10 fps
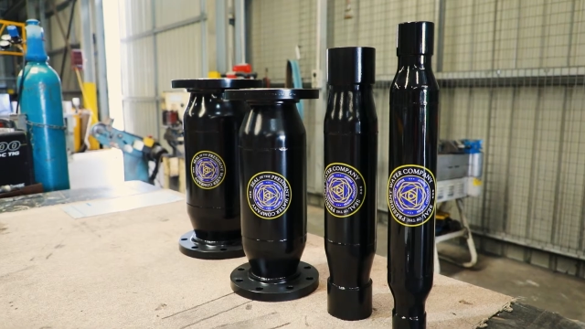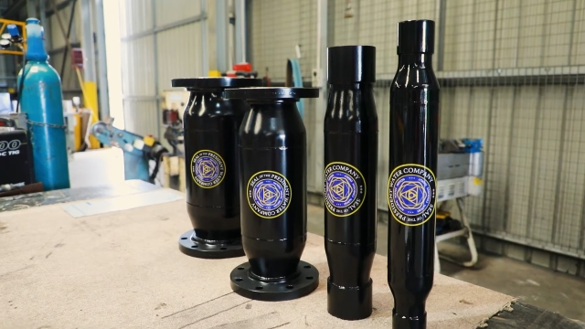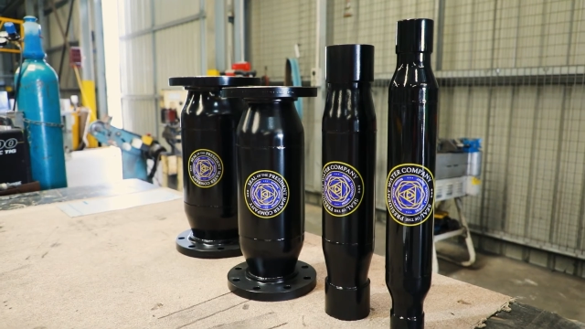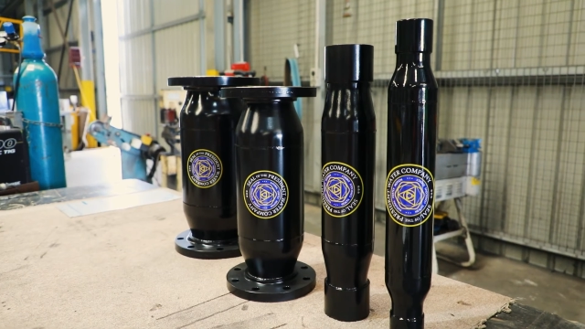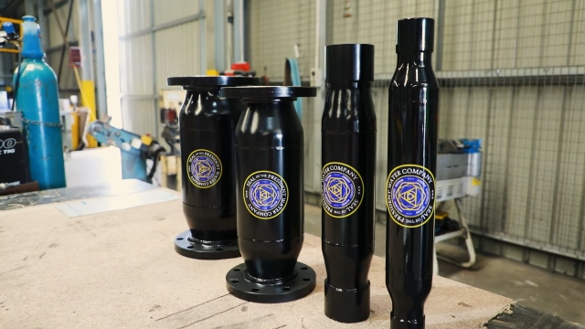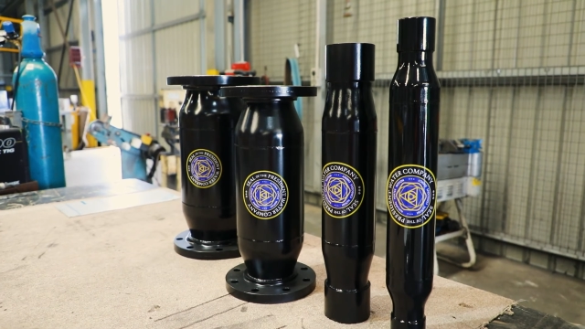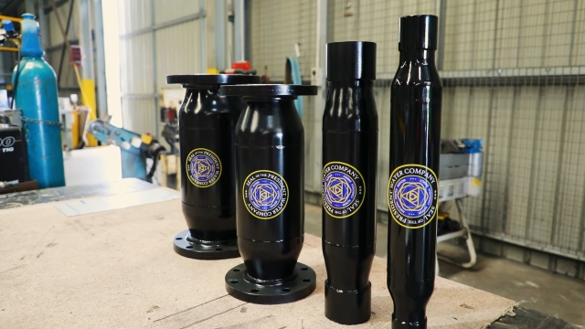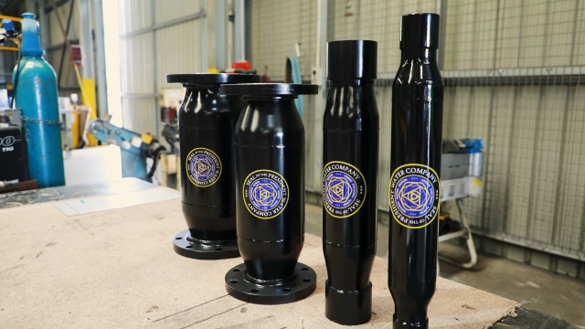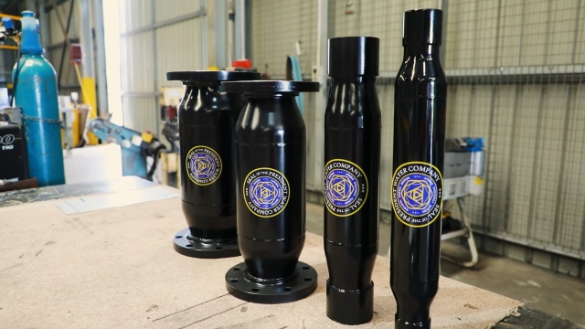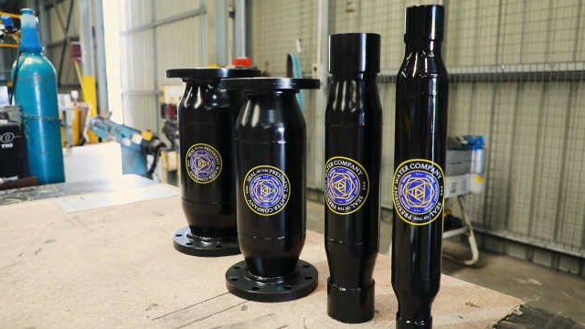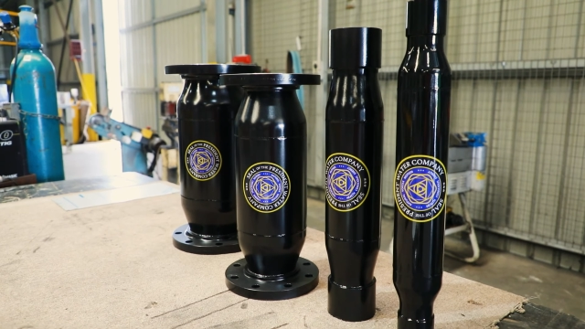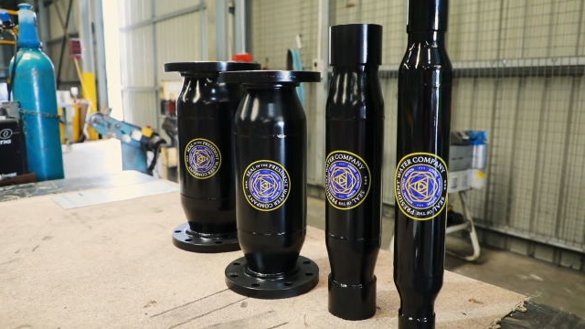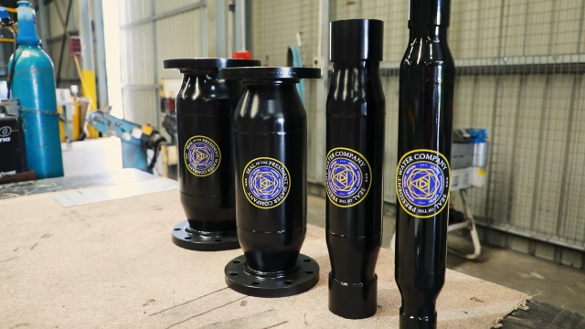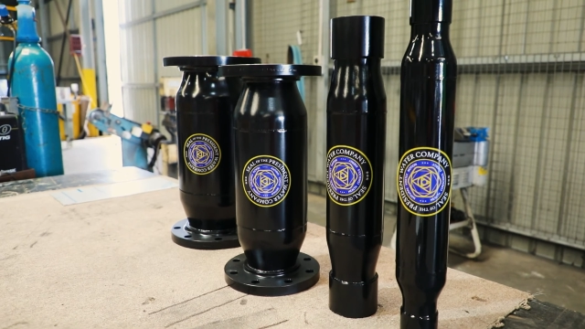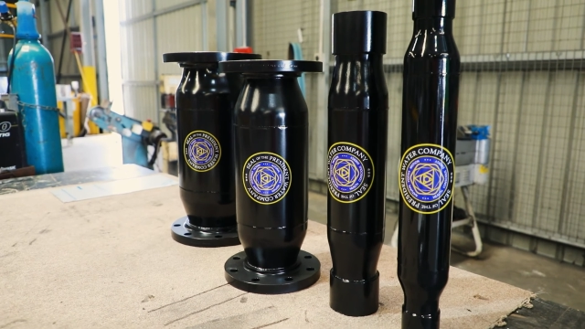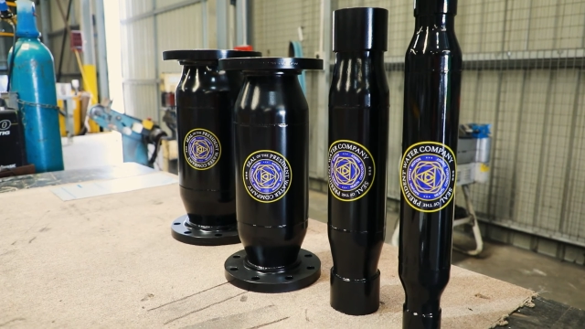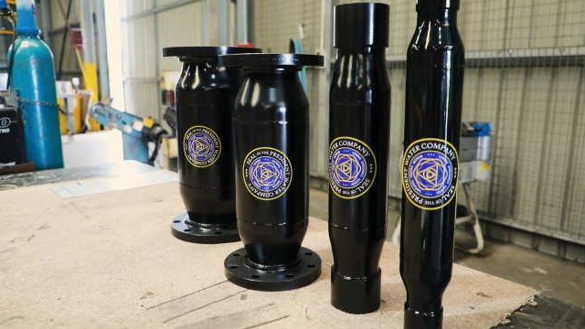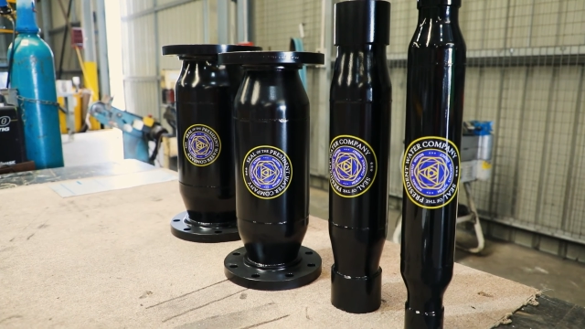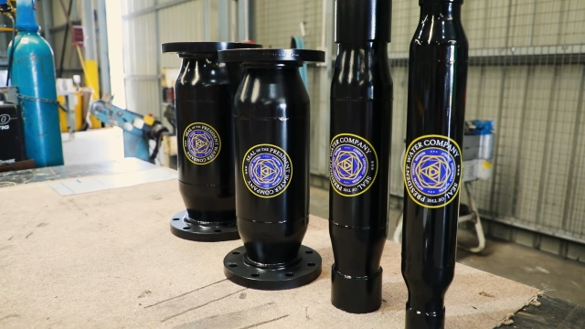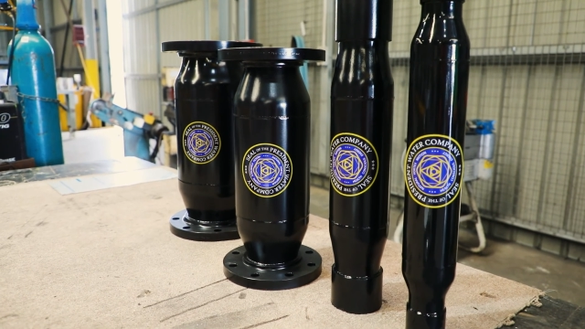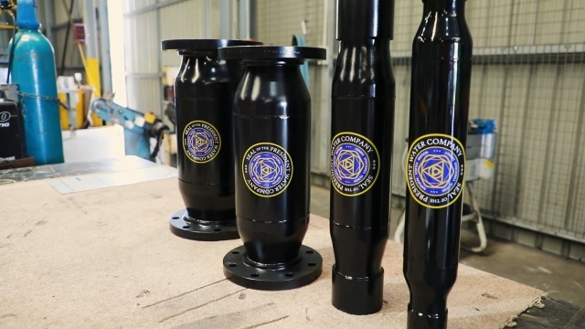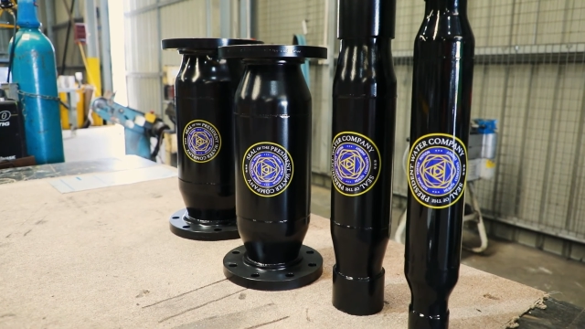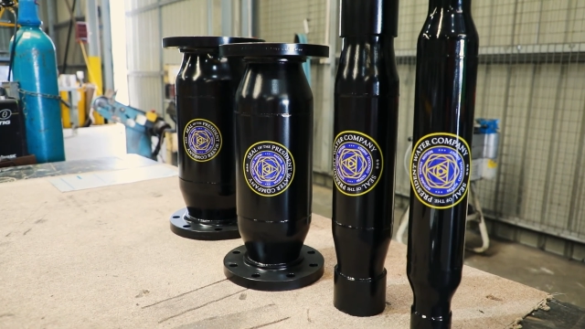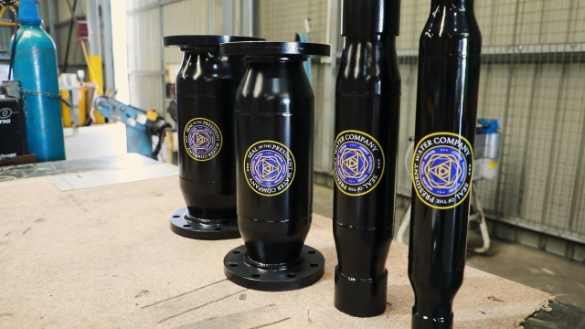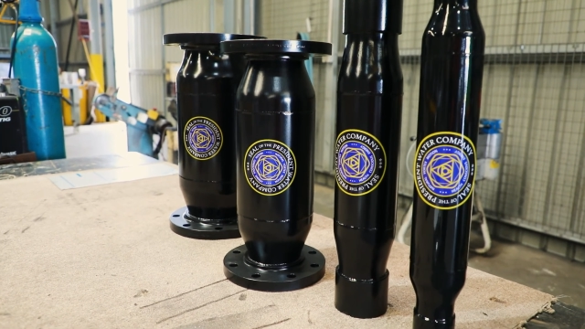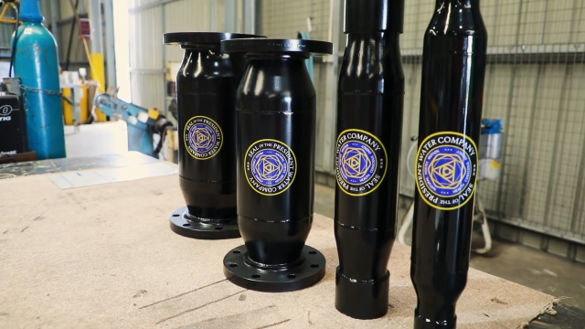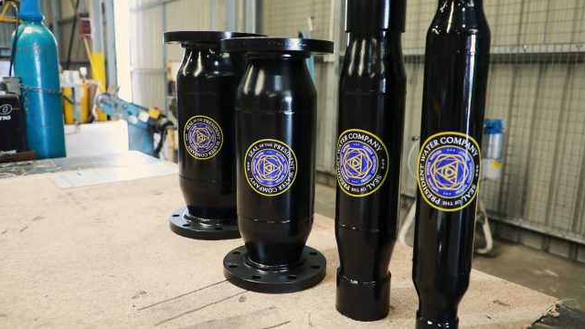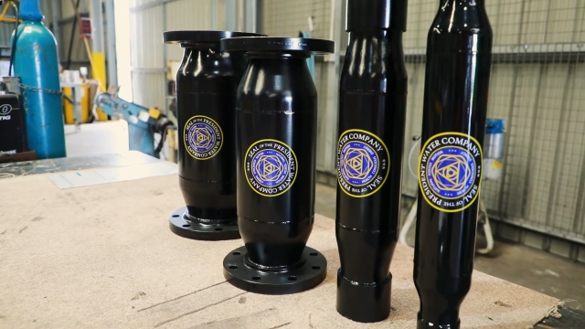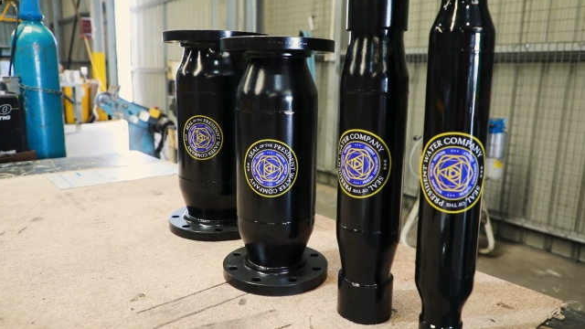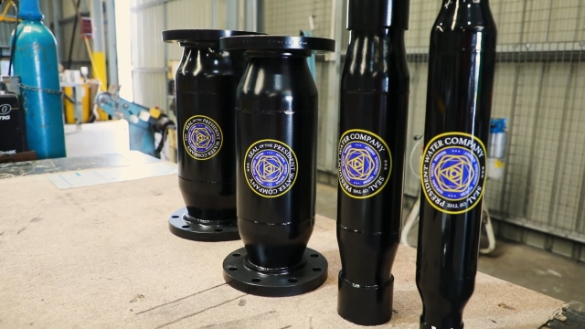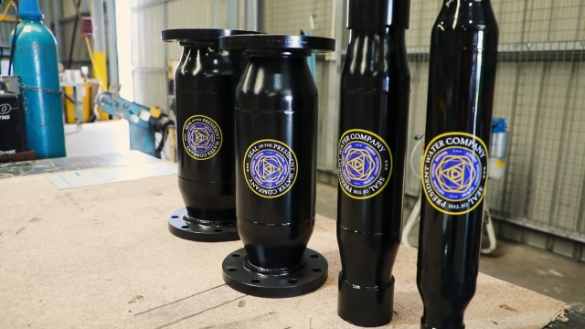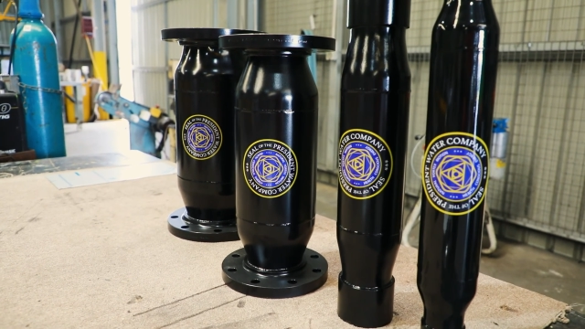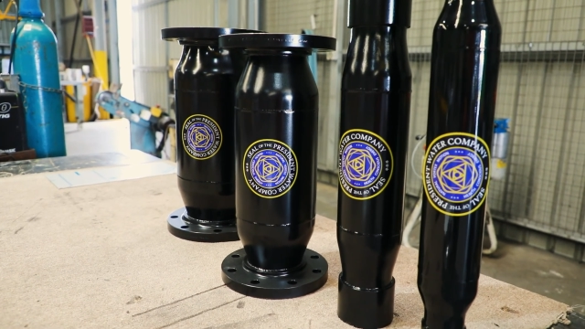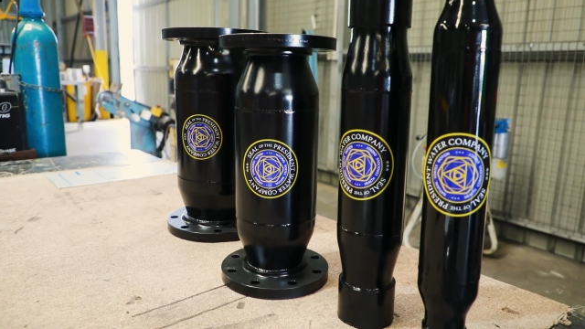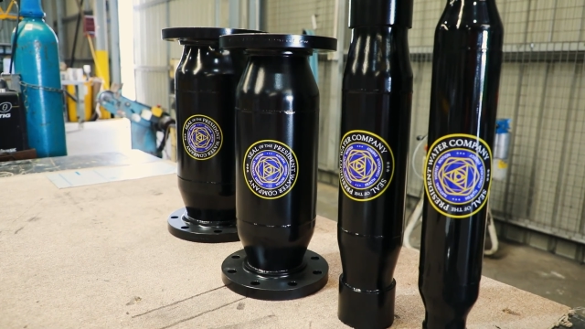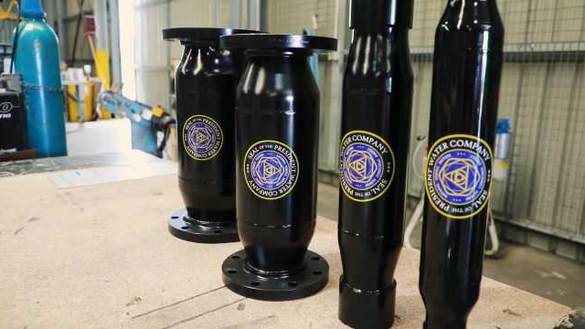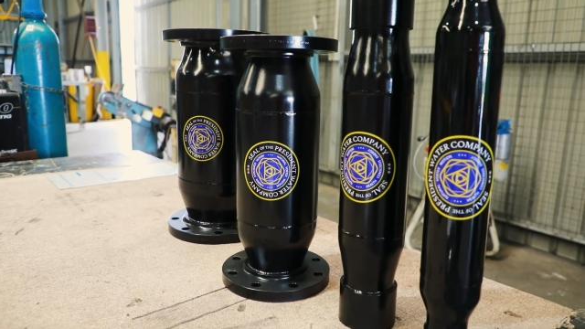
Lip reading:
Nobody's mouth can be seen.